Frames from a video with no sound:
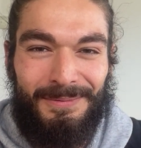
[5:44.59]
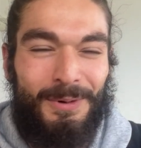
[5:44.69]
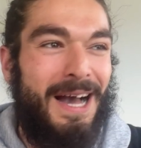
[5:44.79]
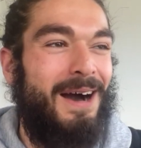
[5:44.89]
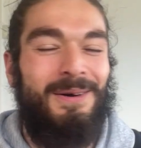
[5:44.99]

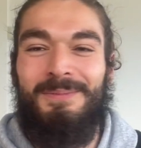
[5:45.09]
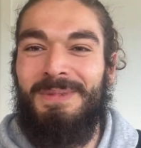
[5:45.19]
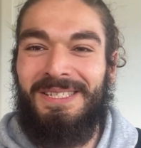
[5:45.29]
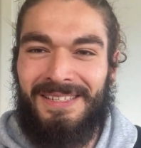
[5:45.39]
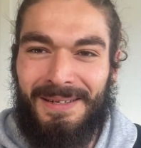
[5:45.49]
Wow,
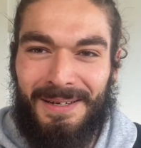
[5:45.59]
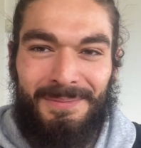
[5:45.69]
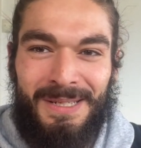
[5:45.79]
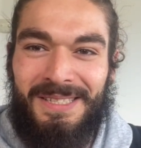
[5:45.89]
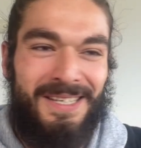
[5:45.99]

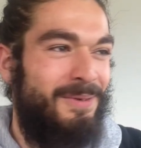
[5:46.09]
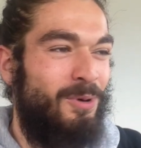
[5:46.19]
Mr.